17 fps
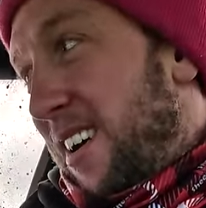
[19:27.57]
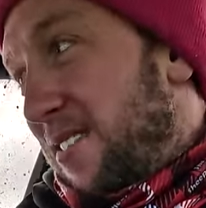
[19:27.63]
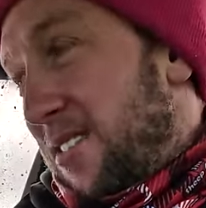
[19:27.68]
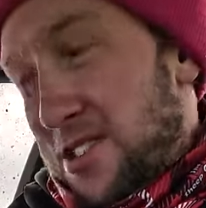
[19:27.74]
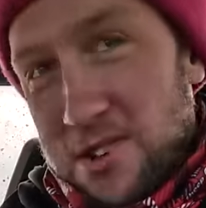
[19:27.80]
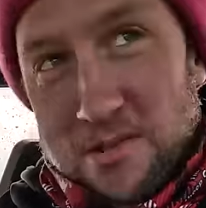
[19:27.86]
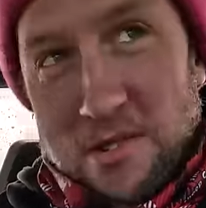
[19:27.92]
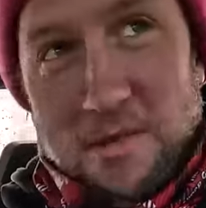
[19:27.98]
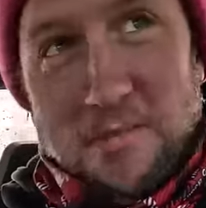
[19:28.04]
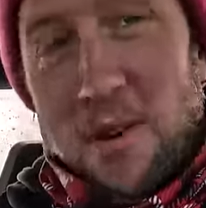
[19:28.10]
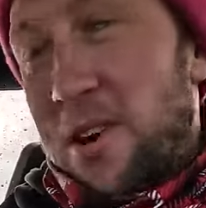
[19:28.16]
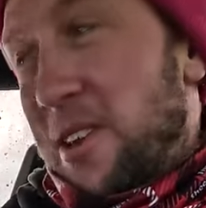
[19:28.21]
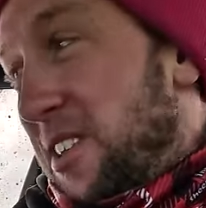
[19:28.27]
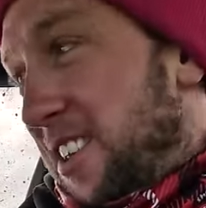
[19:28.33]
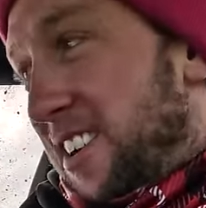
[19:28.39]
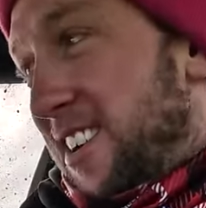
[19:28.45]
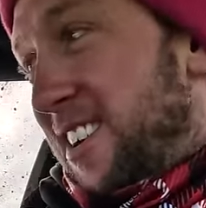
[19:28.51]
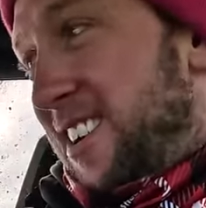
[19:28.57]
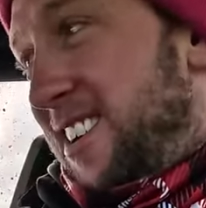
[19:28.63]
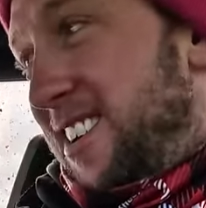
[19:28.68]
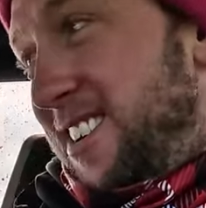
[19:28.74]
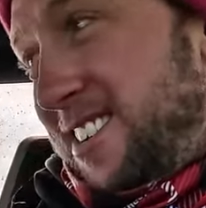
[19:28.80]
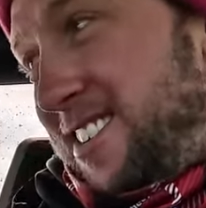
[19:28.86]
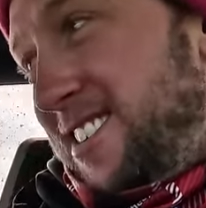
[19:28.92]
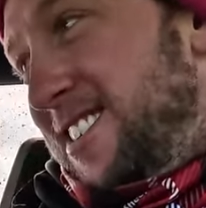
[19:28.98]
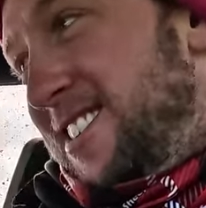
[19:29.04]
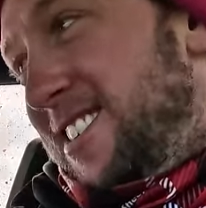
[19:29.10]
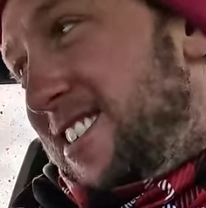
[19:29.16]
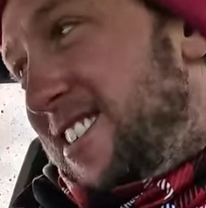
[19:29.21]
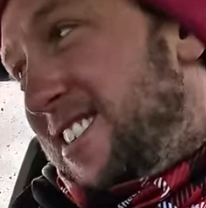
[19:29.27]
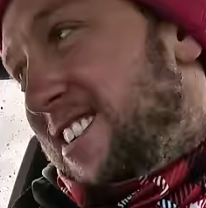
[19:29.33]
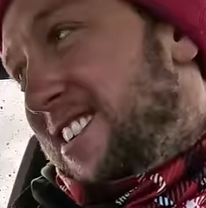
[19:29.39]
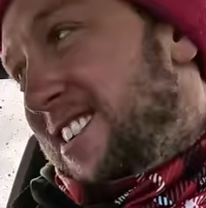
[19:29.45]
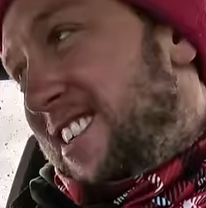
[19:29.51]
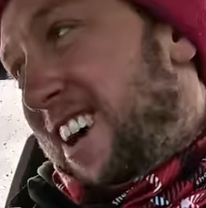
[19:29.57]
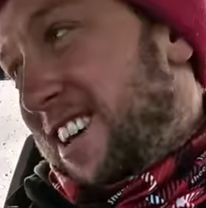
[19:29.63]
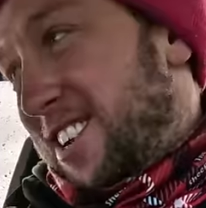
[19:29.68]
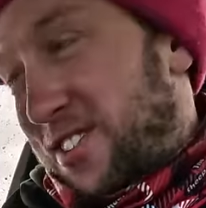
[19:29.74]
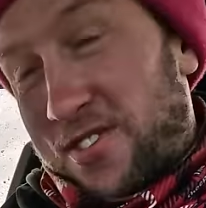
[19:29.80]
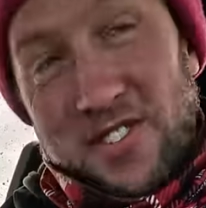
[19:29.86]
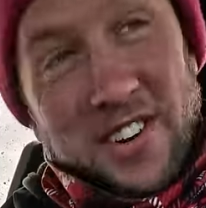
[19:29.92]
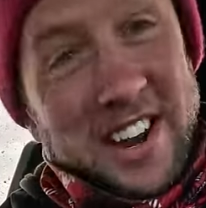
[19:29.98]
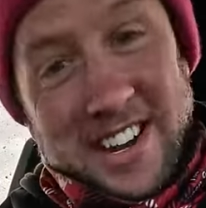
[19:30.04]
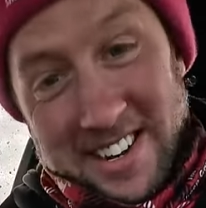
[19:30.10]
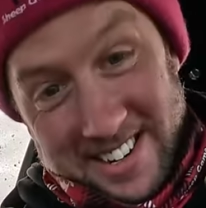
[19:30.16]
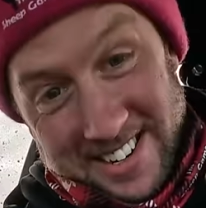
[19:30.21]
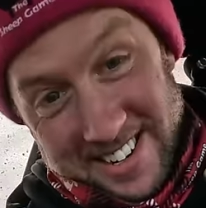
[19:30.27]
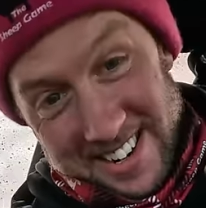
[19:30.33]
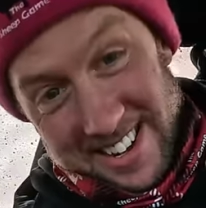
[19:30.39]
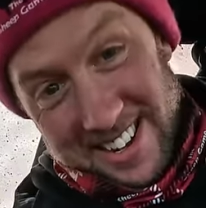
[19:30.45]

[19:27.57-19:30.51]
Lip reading: when you were born. That's frightening.